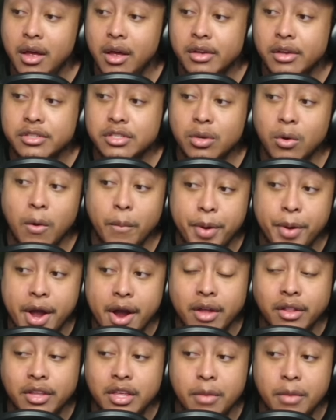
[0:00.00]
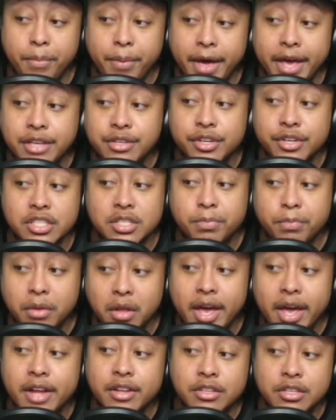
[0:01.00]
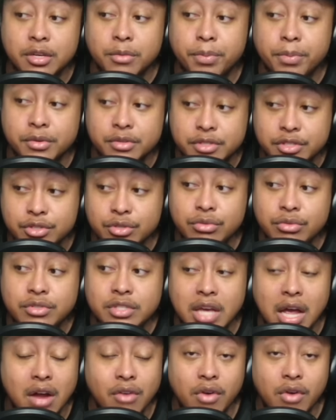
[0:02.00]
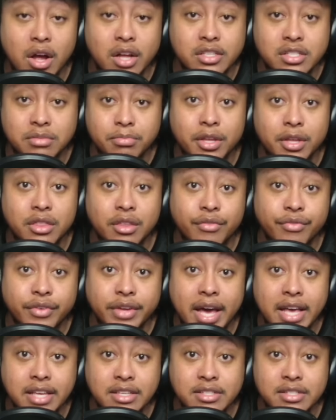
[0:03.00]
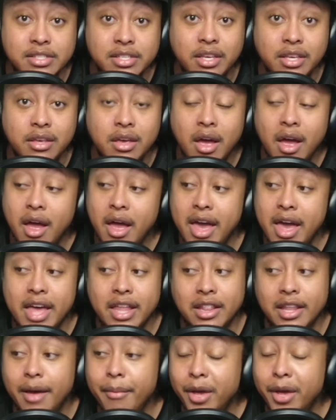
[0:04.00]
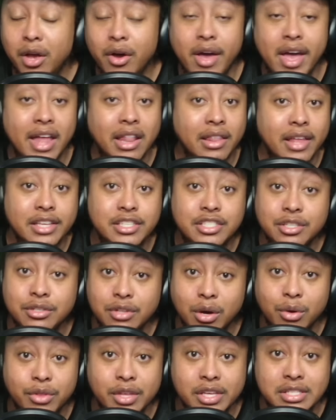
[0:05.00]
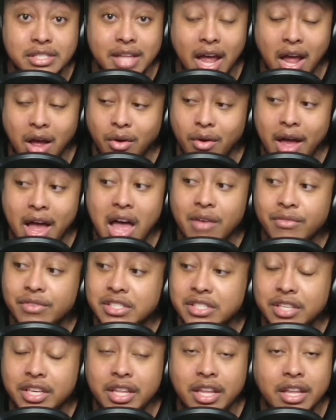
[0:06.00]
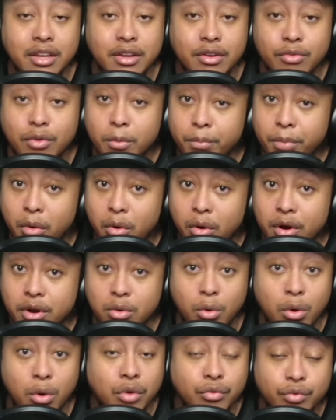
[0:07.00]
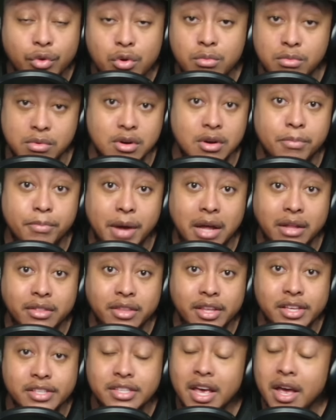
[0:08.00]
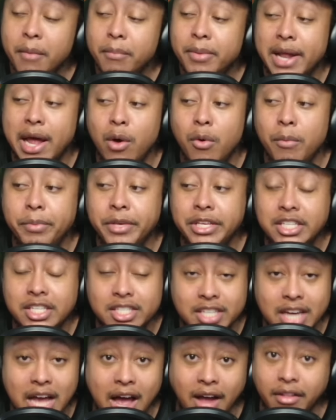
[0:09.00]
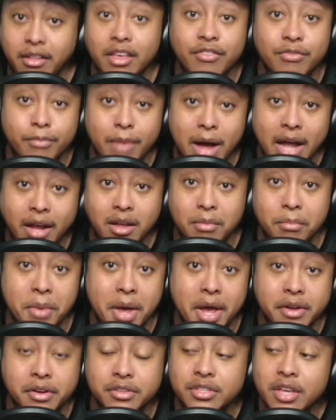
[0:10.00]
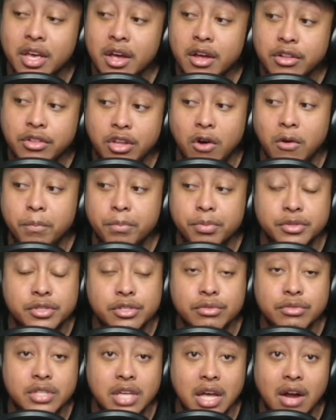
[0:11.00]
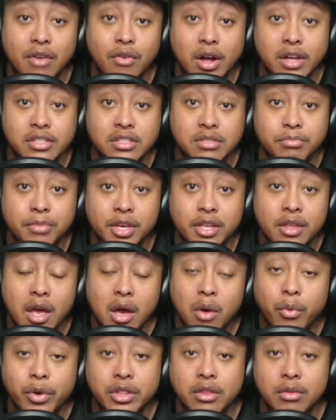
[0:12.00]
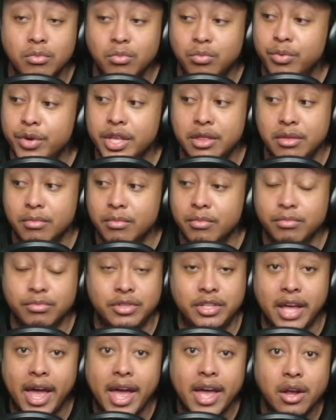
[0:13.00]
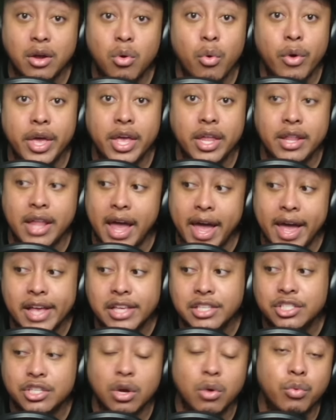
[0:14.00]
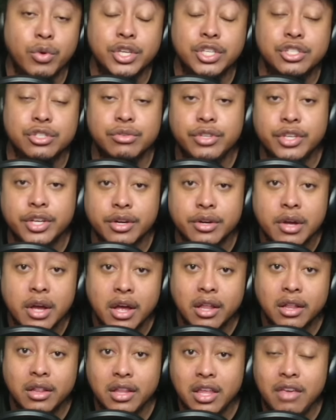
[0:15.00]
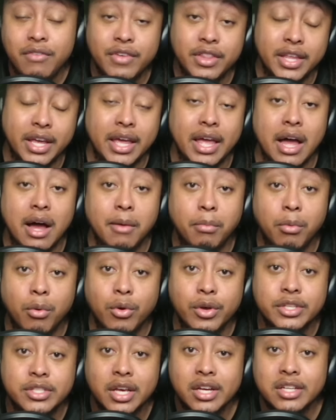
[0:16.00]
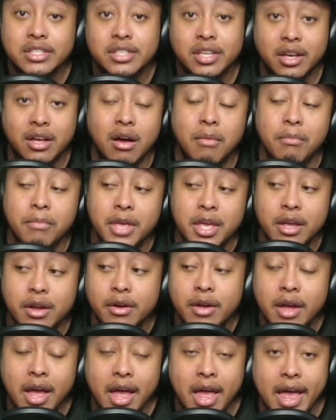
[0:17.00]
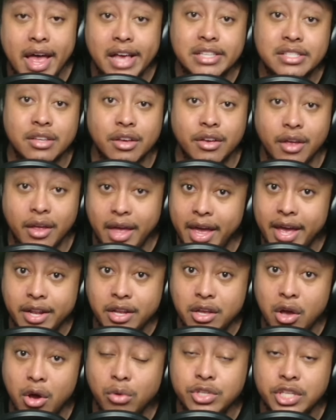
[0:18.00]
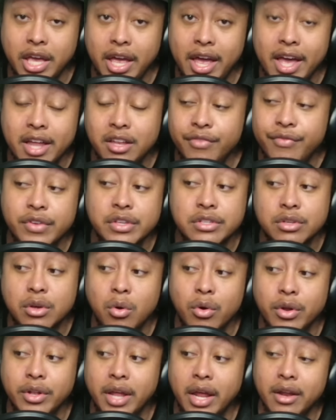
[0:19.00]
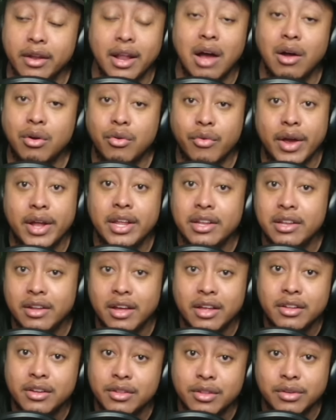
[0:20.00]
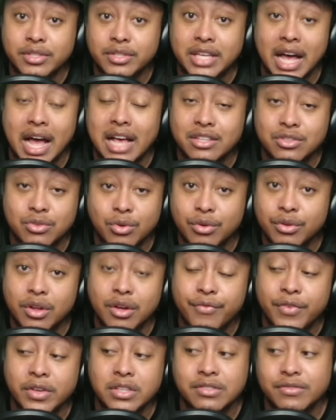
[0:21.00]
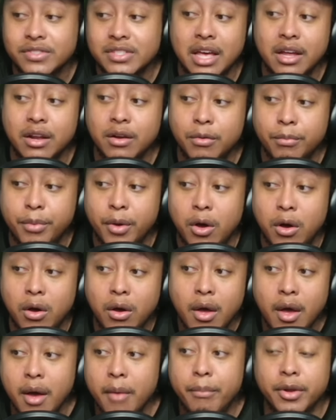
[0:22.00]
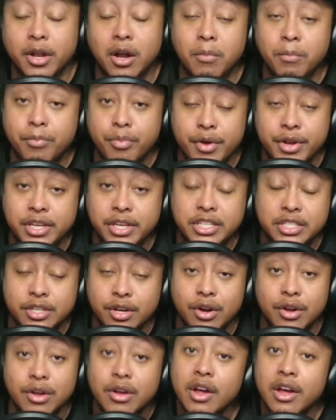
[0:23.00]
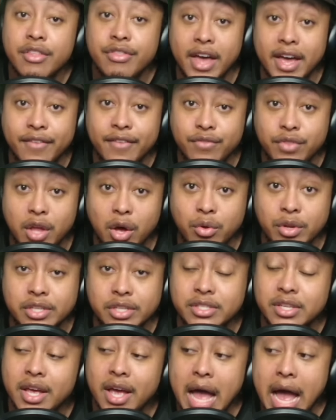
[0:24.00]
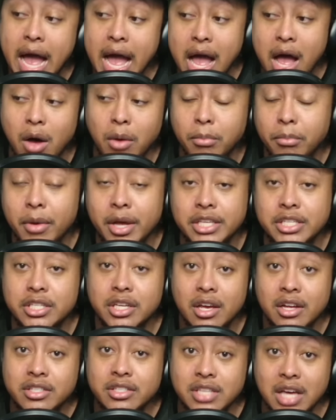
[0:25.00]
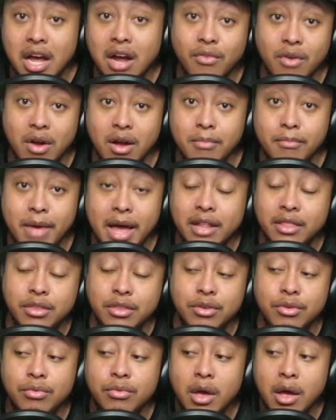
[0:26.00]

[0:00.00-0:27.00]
So apparently, the Patriots plan to pursue Tyron Smith in free agency. And let me go ahead and let you know this now. I haven't seen any report or rumor about this, but I will be shocked if my commanders don't pursue Tyron Smith with, with Dan Quinn and Joe Whitt Jr. leaving the Cowboys to come here as a head coach and defensive coordinator. Now, granted, none of those guys are on the offensive side of the ball, but I'm pretty sure they've noticed how much Tyron Matthew